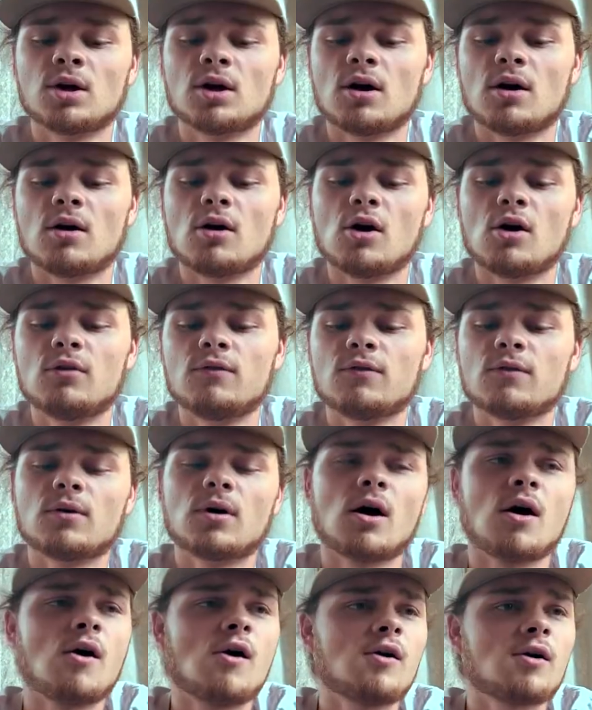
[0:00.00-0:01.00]
y'all,
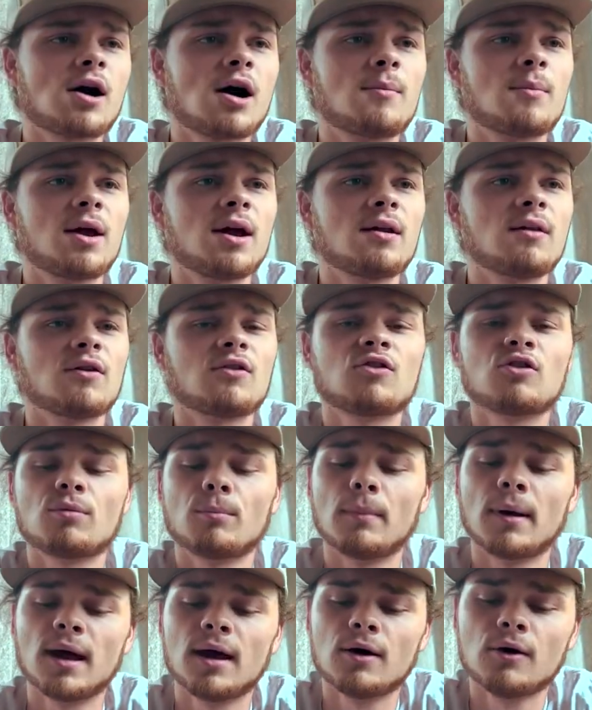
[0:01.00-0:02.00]
overall, I mean, the
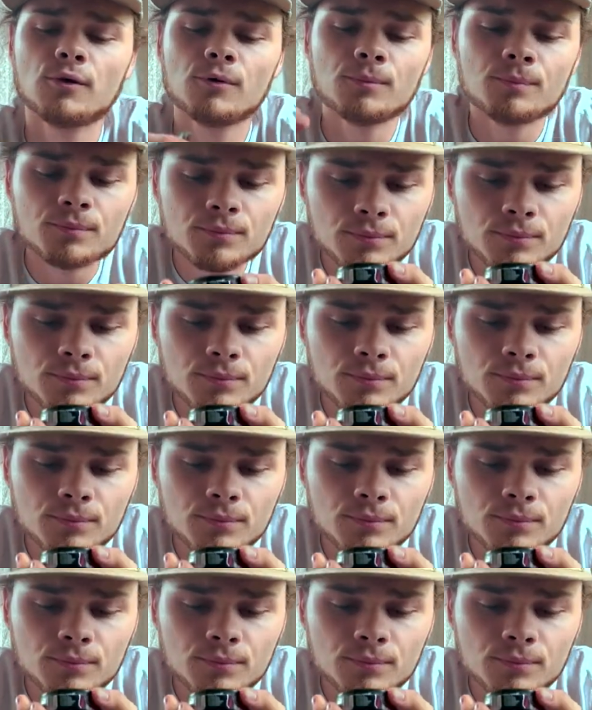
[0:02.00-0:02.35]
smell.